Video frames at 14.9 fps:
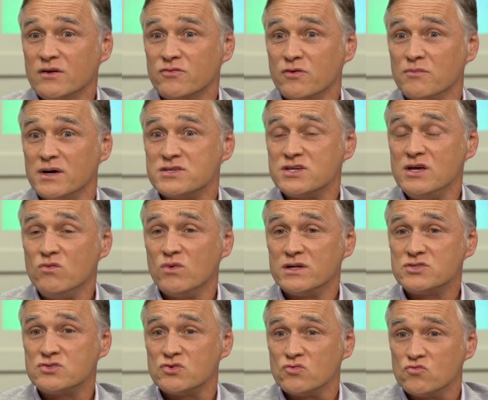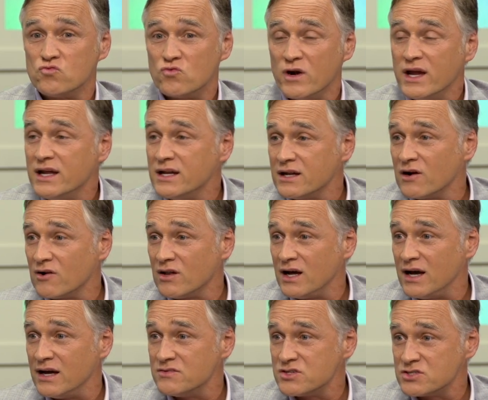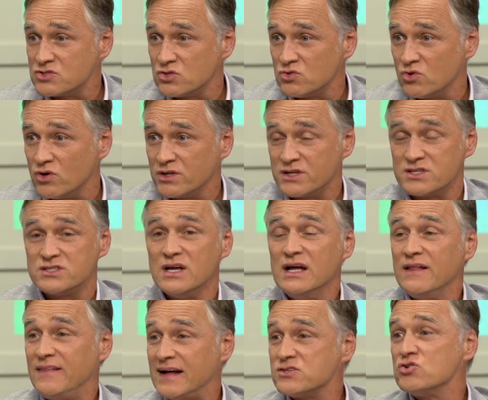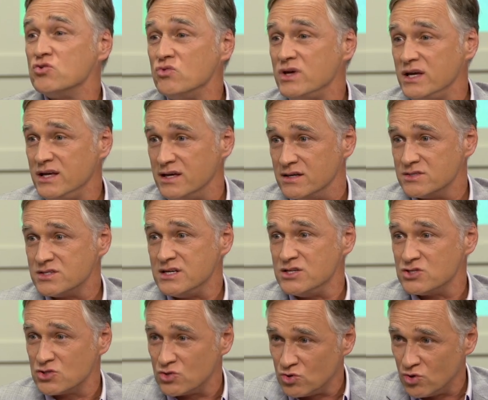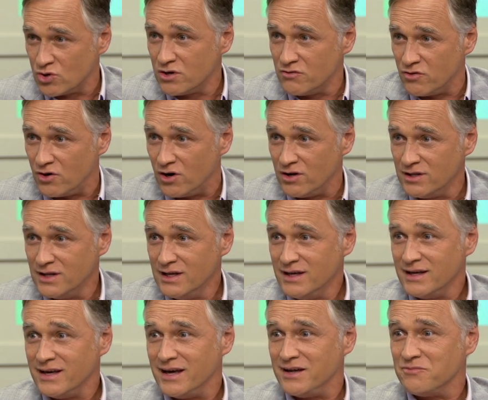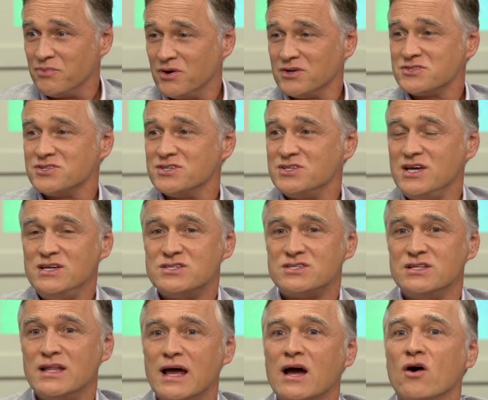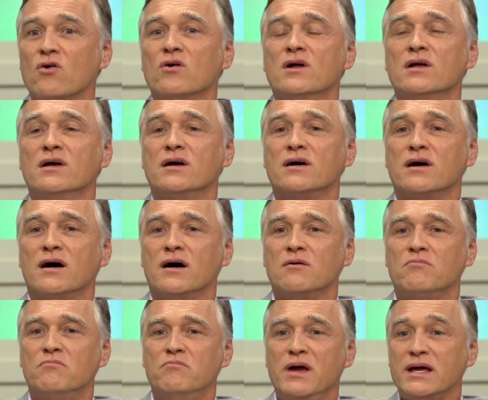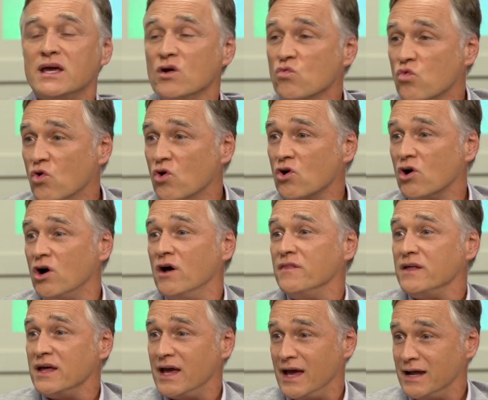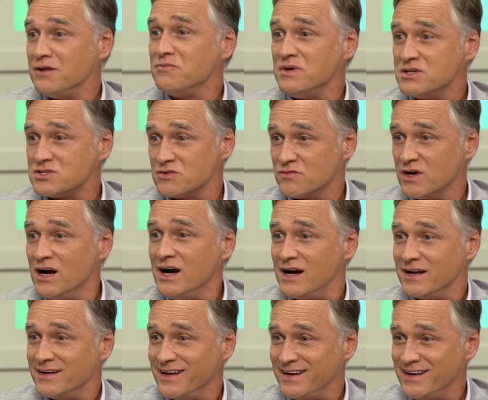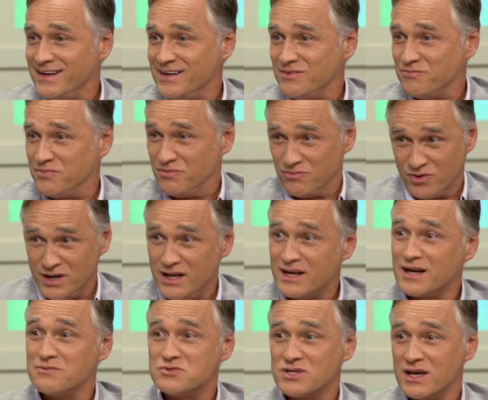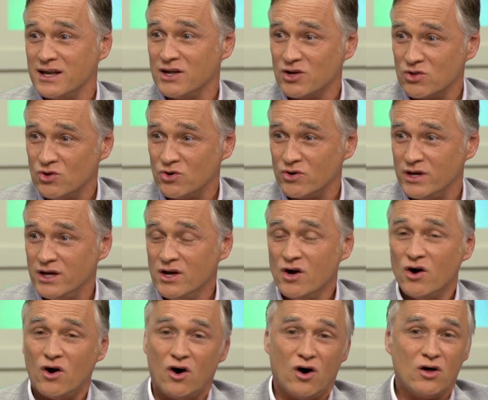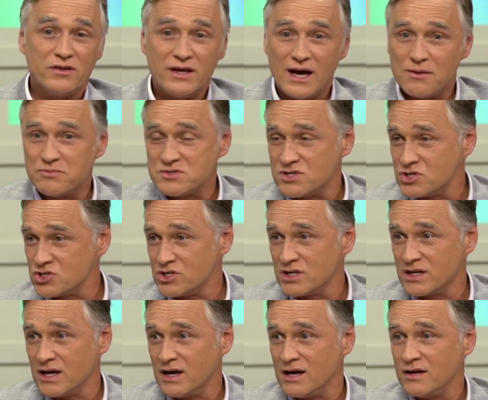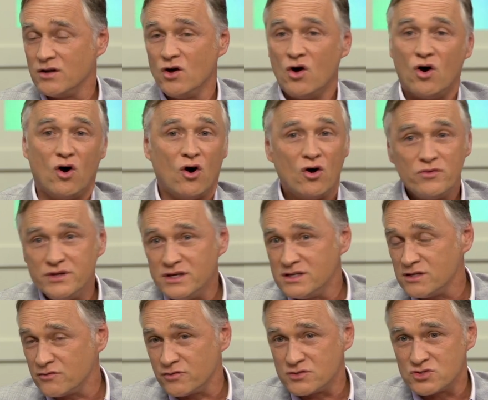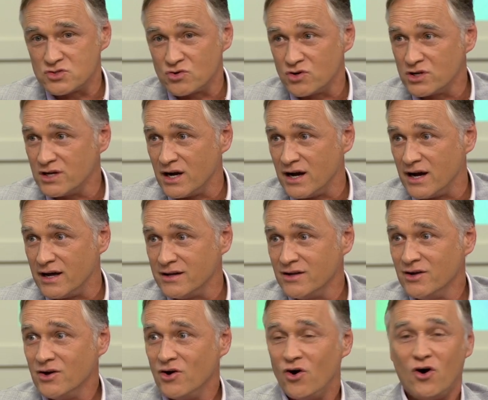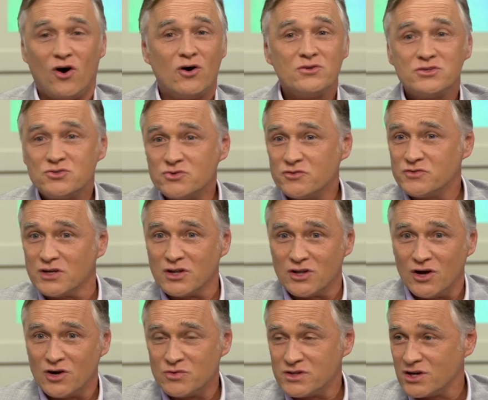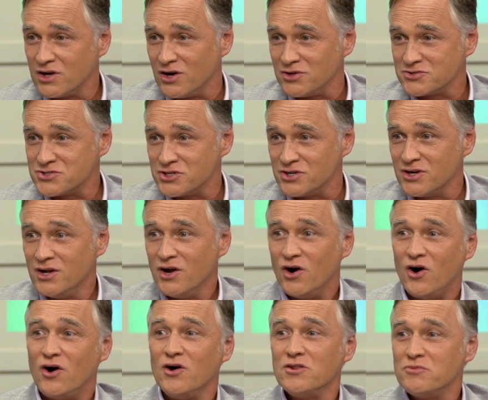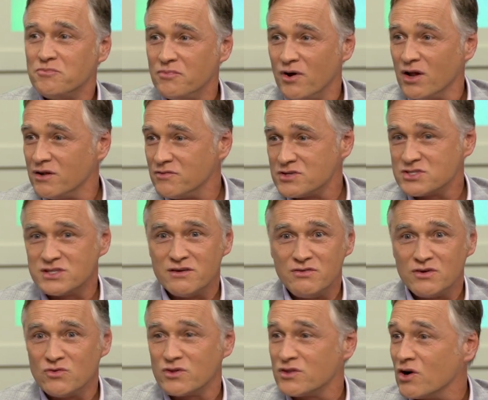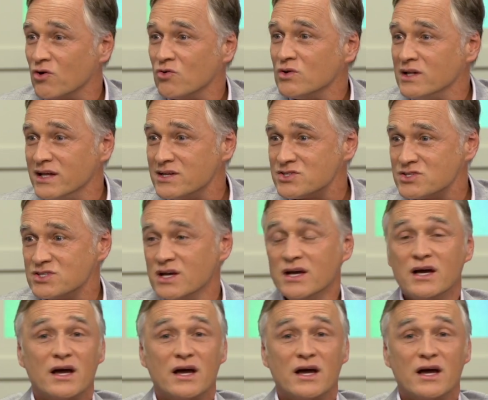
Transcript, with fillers: from us. He wants to reign in our lives as the Lord because mm-hmm. that's who He is. He's the Lord of all. And Paul says He's now uh, making war on the enemies of God. And he, when He comes again in glory, all the opposition to God, all the indifference toward God, all the drifting along with the culture, all, the, all of us living with our own lists,